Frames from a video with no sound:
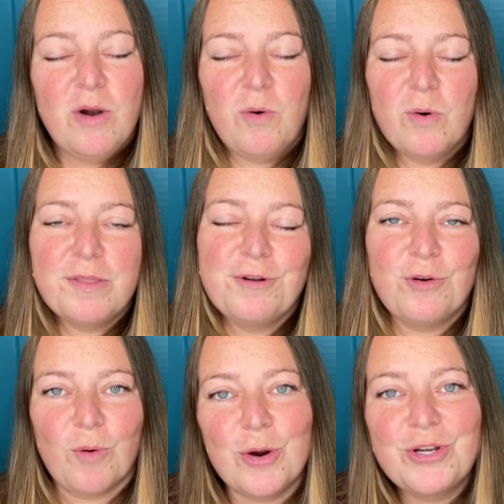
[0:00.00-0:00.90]
or their
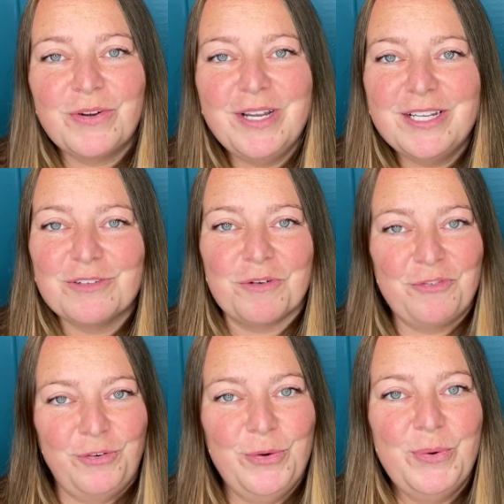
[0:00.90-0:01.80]
groceries or
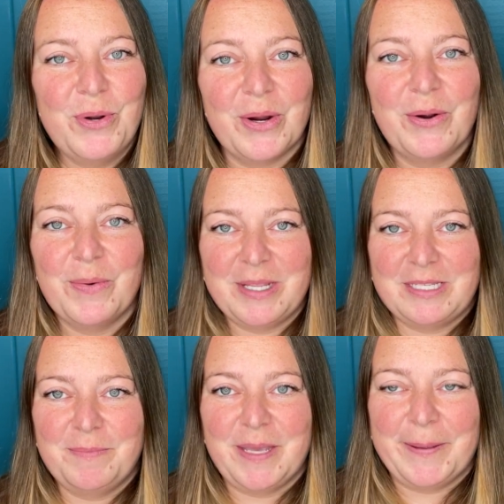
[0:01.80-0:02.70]
food are going
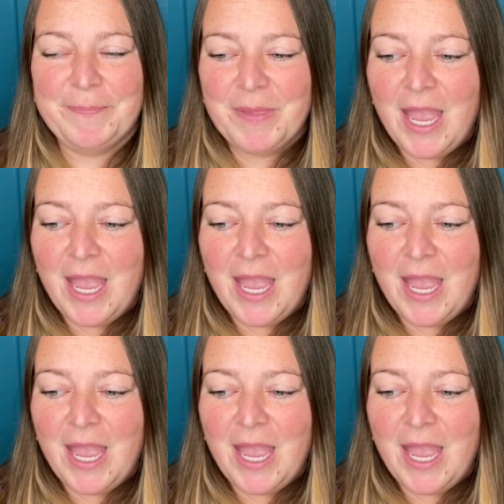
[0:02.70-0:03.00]
to be.